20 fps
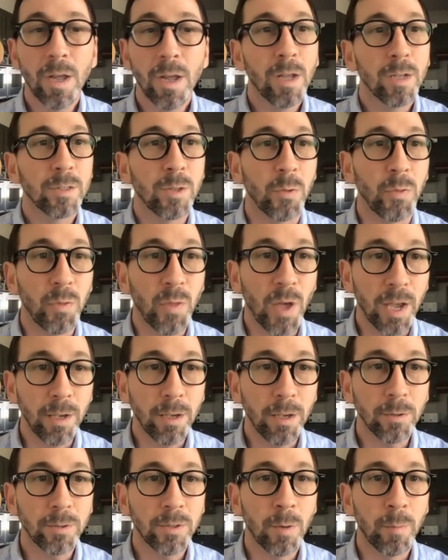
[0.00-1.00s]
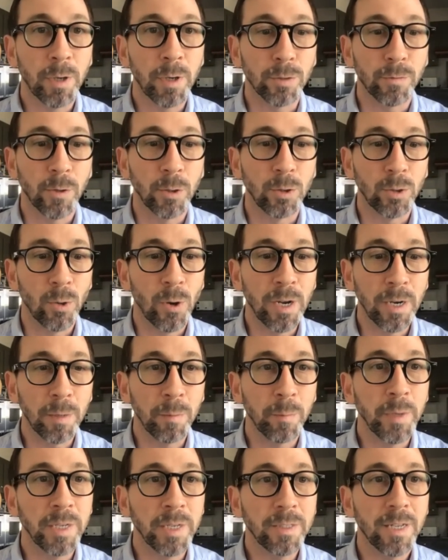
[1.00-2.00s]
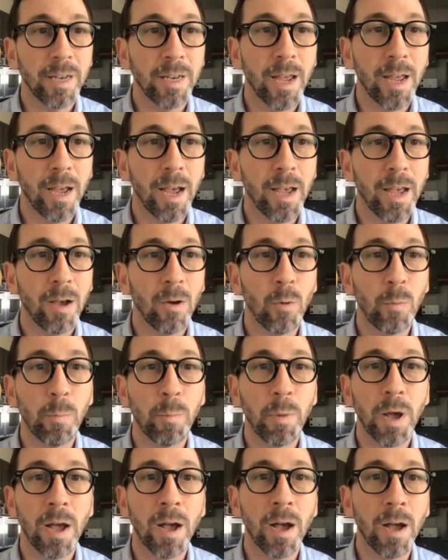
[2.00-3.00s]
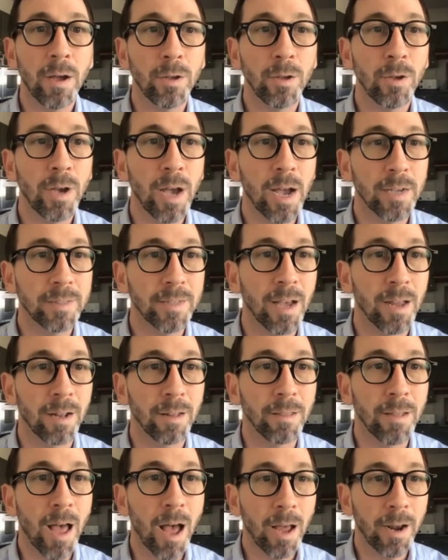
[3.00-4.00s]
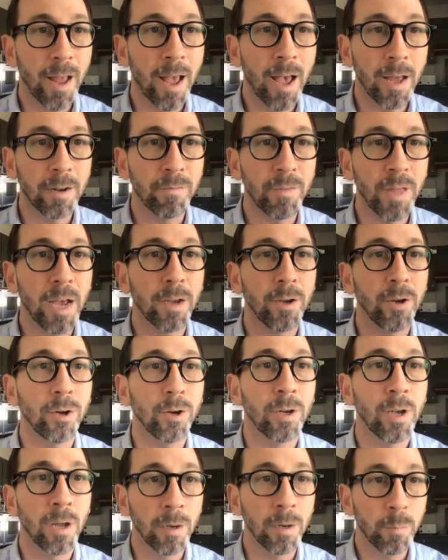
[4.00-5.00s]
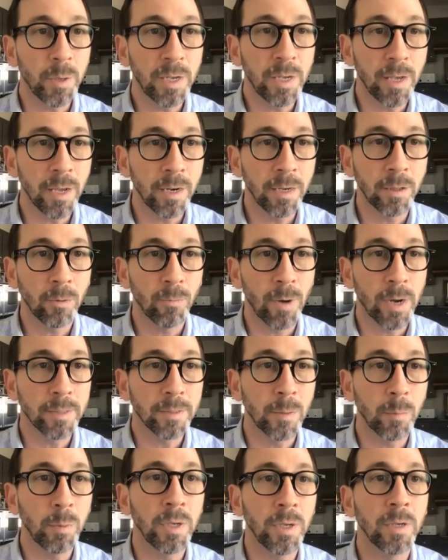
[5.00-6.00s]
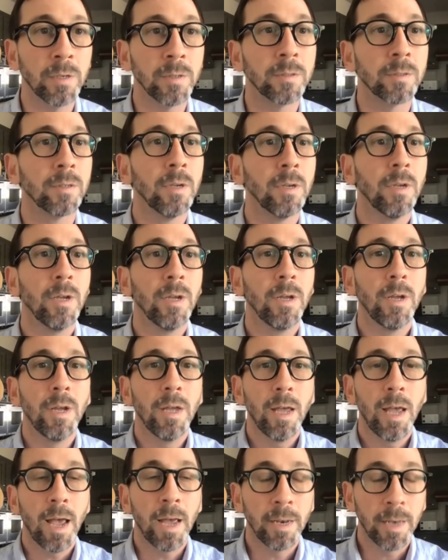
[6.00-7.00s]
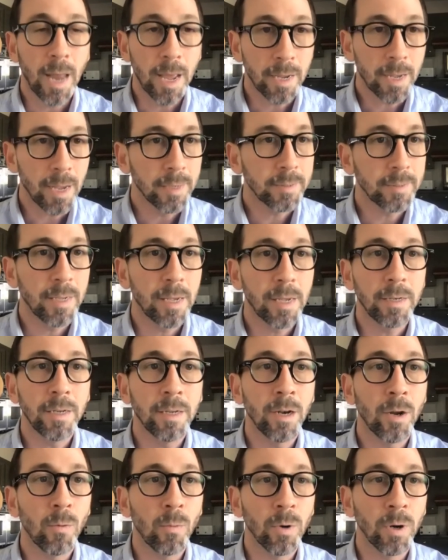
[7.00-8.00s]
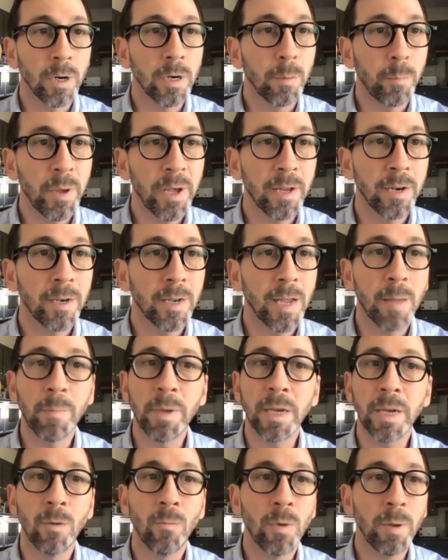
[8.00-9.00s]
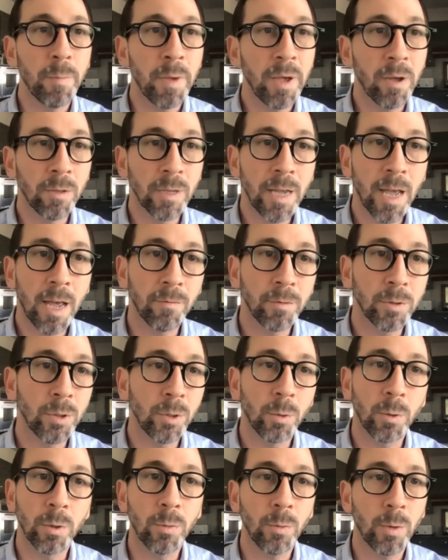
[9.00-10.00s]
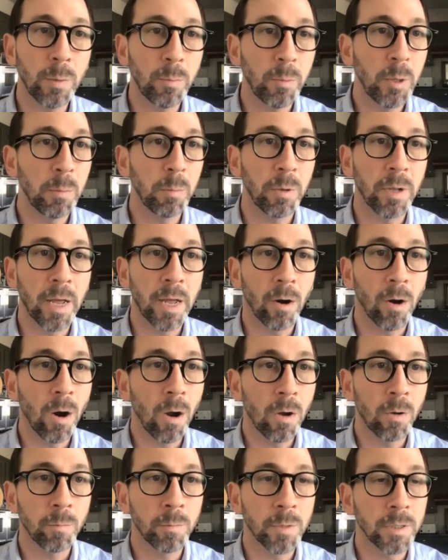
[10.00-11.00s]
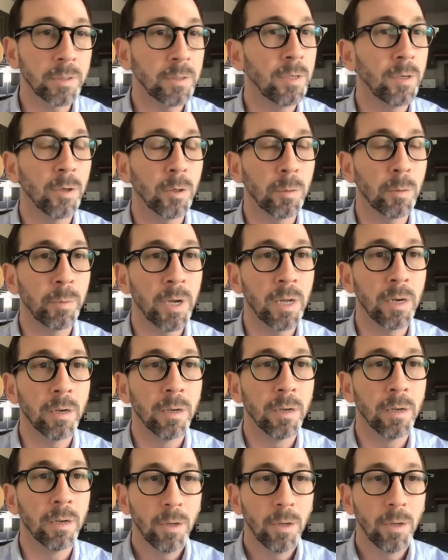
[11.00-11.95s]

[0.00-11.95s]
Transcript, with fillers: So thank you so much for joining me today. I hope uh, you guys got a lot out of that. You're gonna be getting the recipes. And like I said, you know, we're in a pandemic and we may only have two or three people at our home this year, but